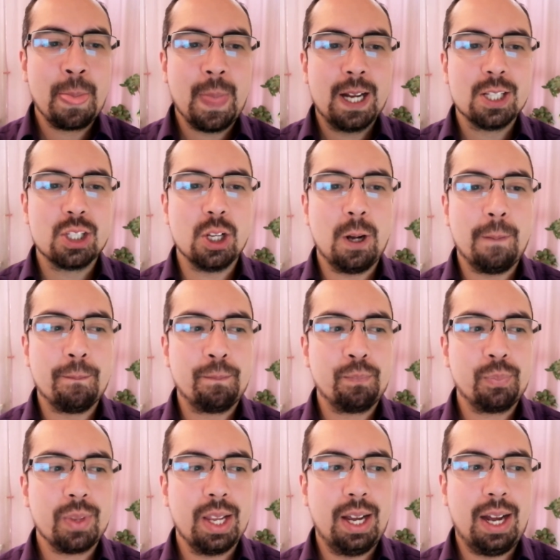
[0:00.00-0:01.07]
So
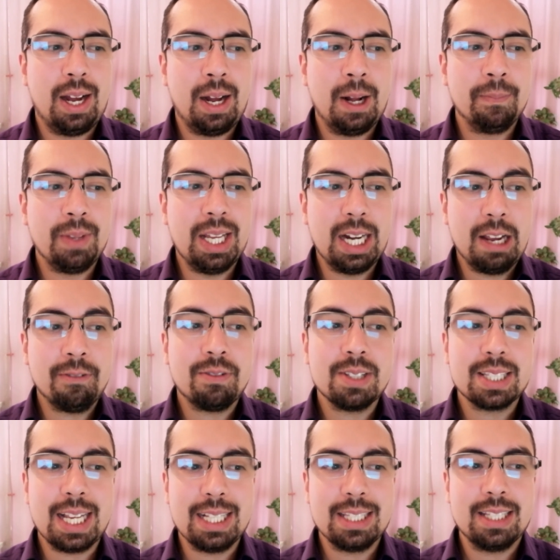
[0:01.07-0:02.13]
it
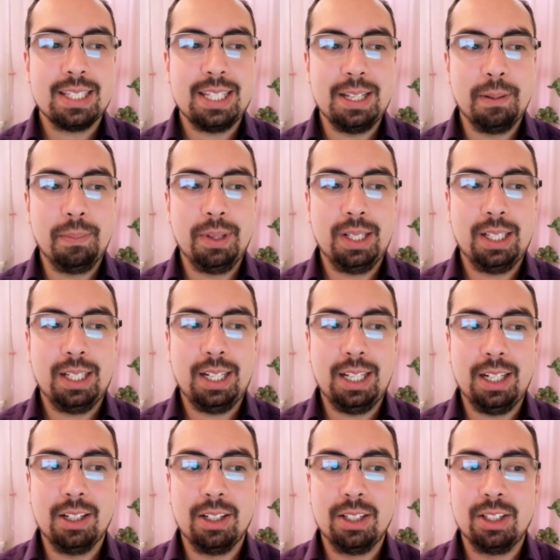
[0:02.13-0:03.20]
emphasizes the ability
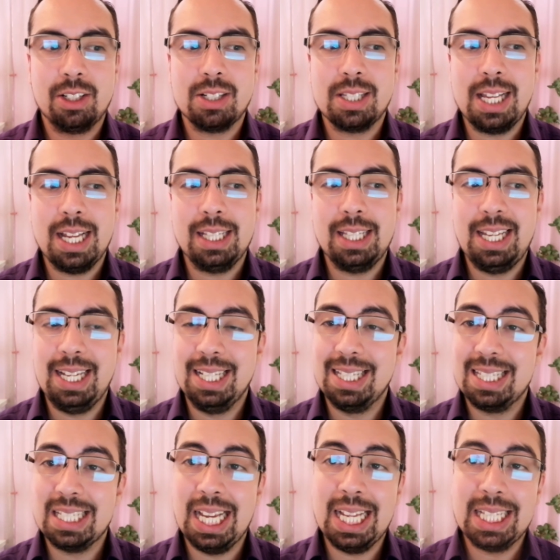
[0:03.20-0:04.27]
to understand the
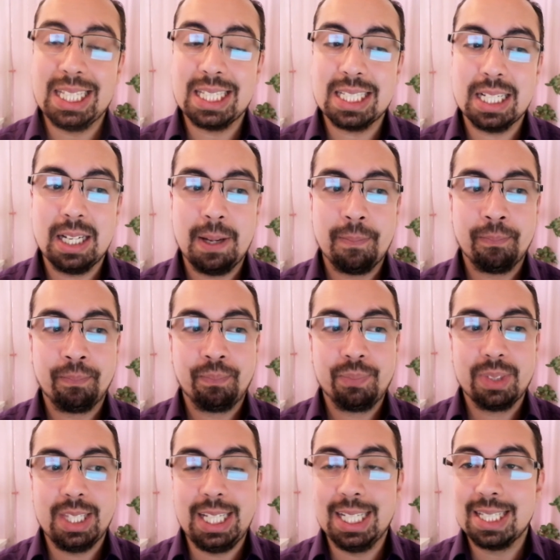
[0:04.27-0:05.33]
intent
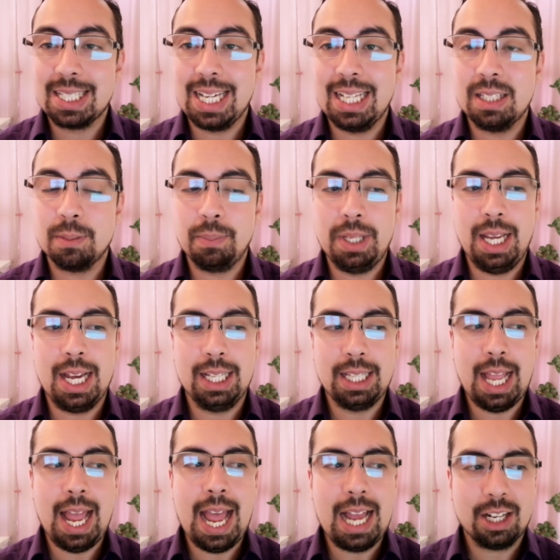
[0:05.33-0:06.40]
behind
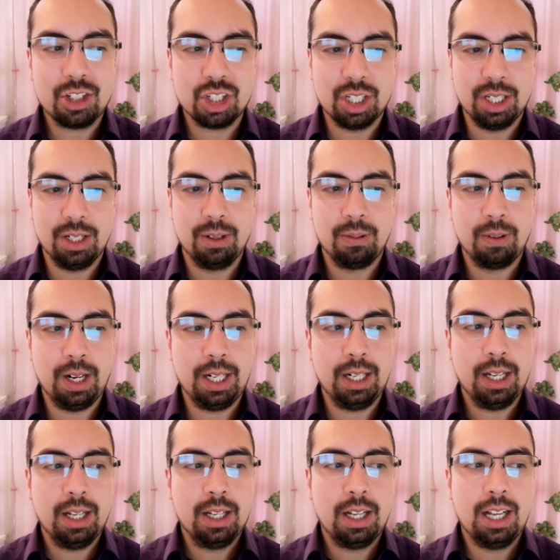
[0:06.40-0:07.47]
the action, right?
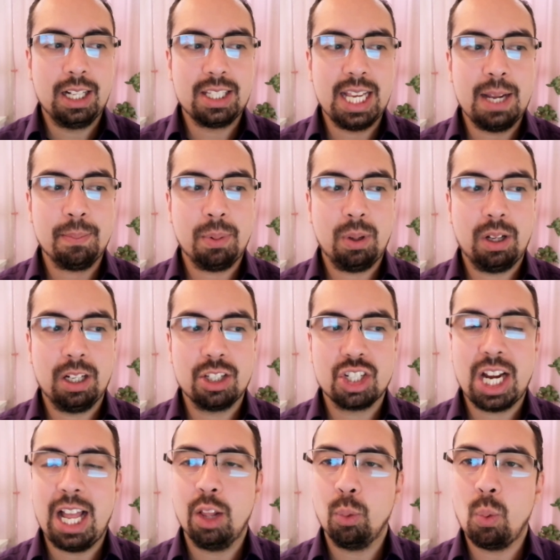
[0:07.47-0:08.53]
Example, a
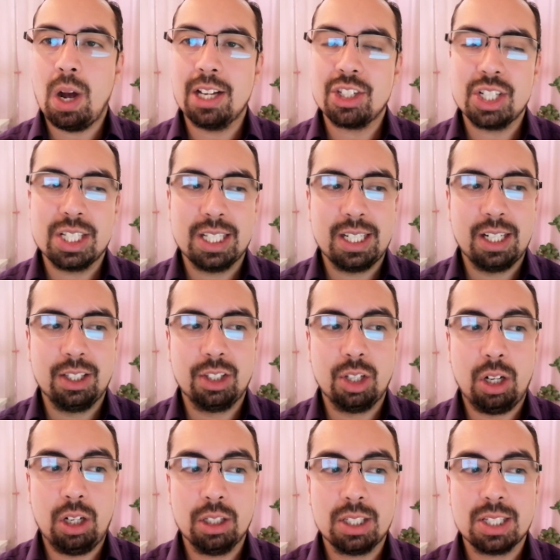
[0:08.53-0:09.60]
child watches an
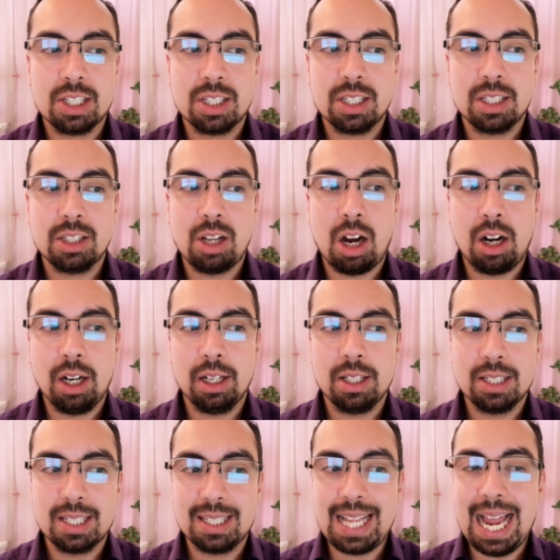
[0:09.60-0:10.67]
adult
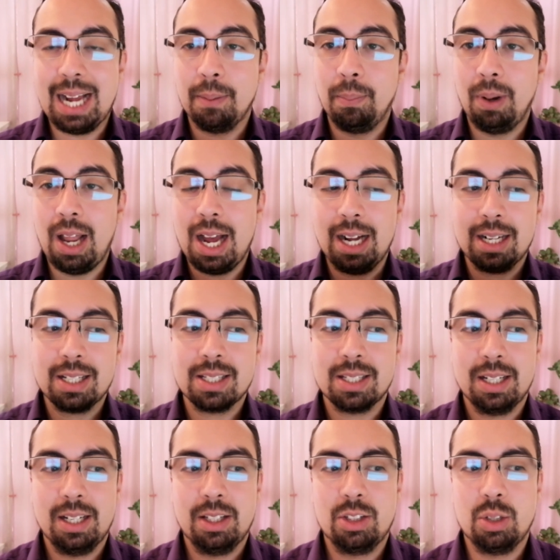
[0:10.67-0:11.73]
stack blocks
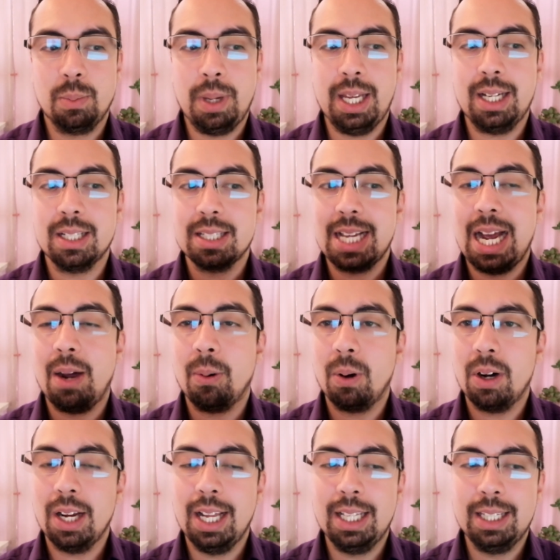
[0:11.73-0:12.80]
to make a
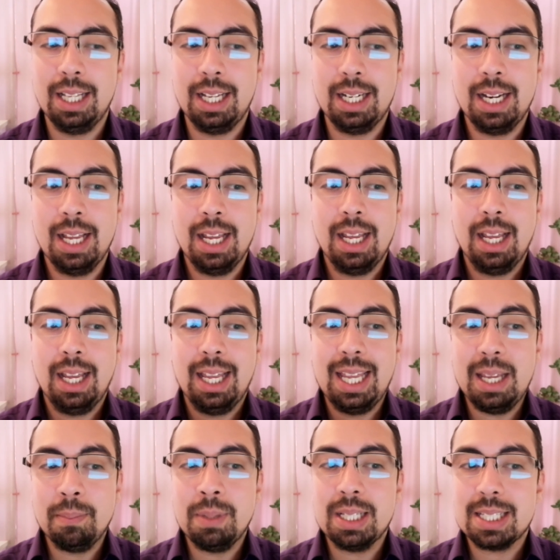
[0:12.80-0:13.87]
tower and then
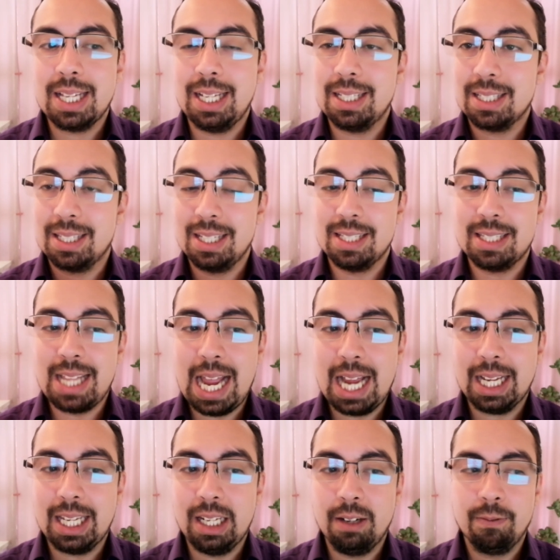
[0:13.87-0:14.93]
imitates the
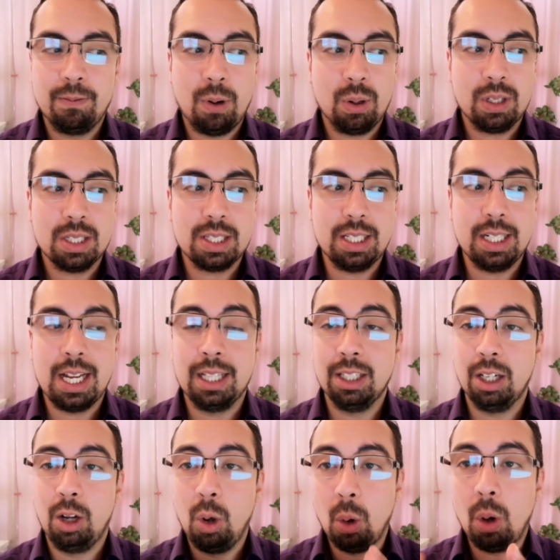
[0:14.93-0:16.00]
stacking, focusing on the
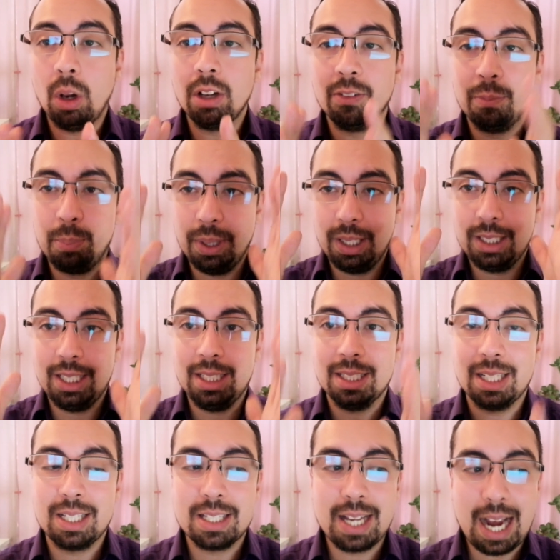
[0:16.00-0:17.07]
goal of building
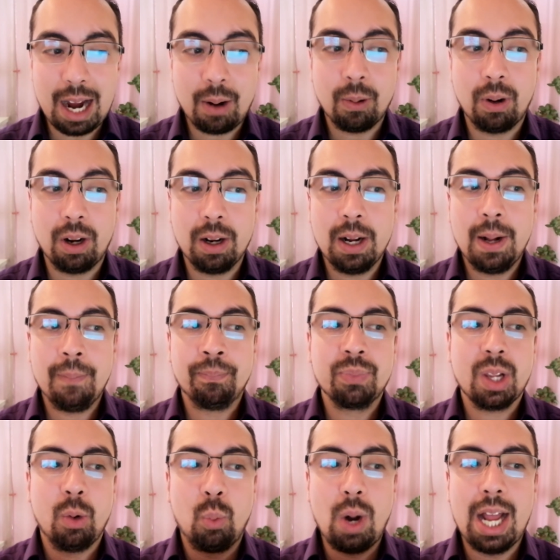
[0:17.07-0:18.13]
the tower
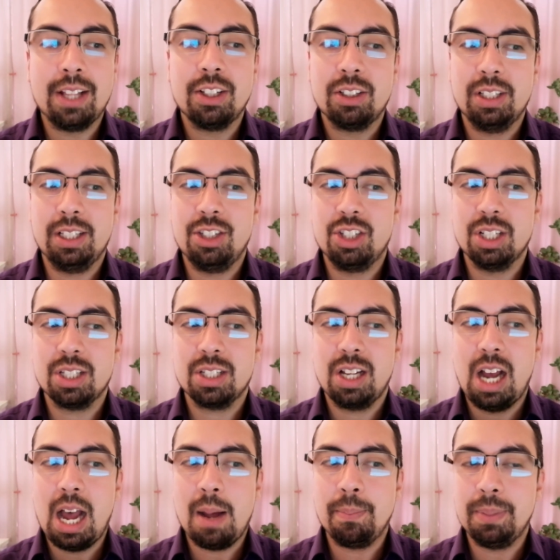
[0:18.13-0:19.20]
rather than just
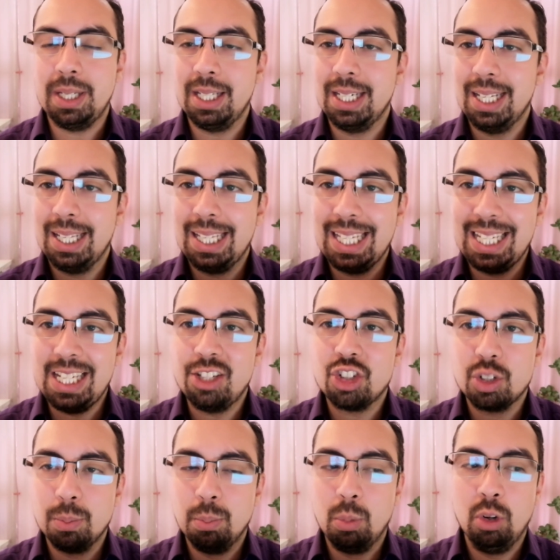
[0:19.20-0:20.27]
copying
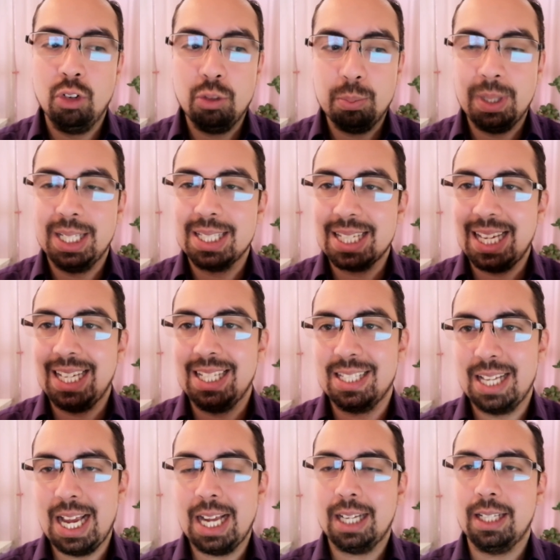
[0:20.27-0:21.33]
each movement
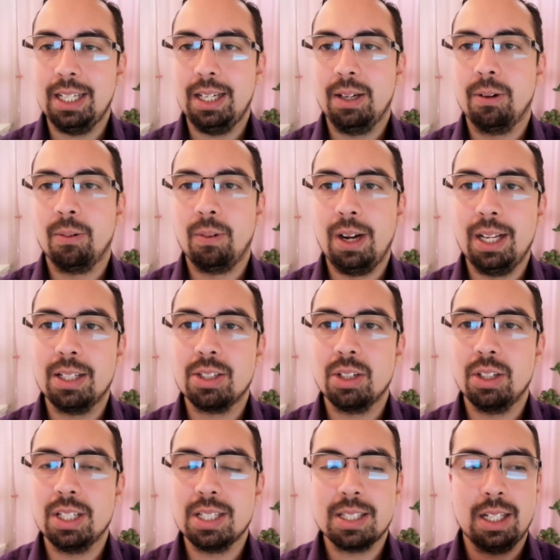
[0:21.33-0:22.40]
exactly, right? So
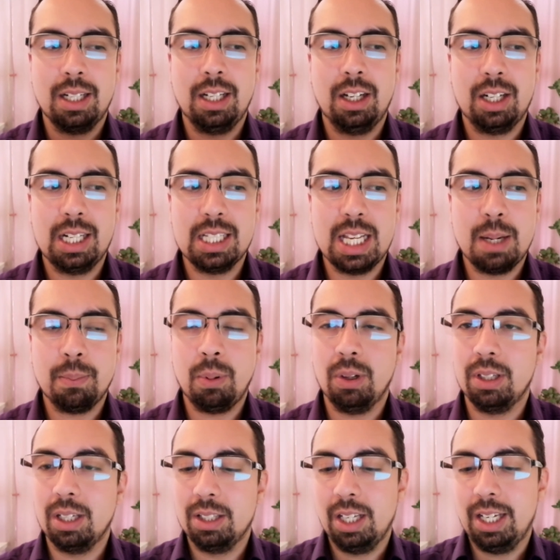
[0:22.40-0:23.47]
this is a clear example.
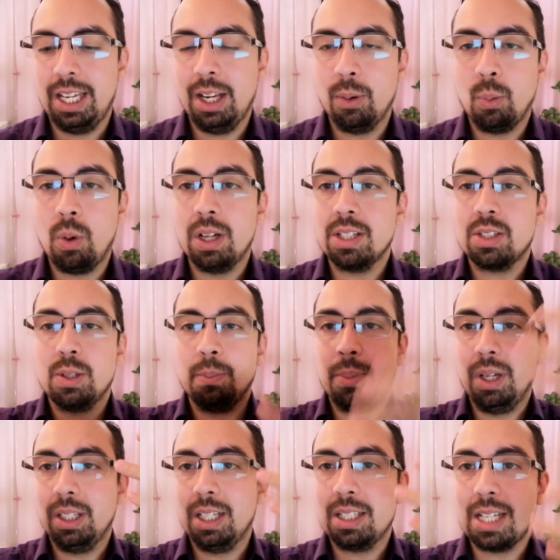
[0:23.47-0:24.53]
The kid wants to
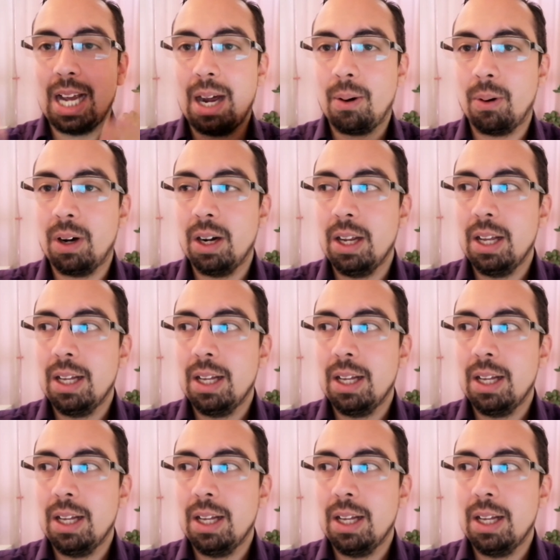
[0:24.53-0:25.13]
build a tower.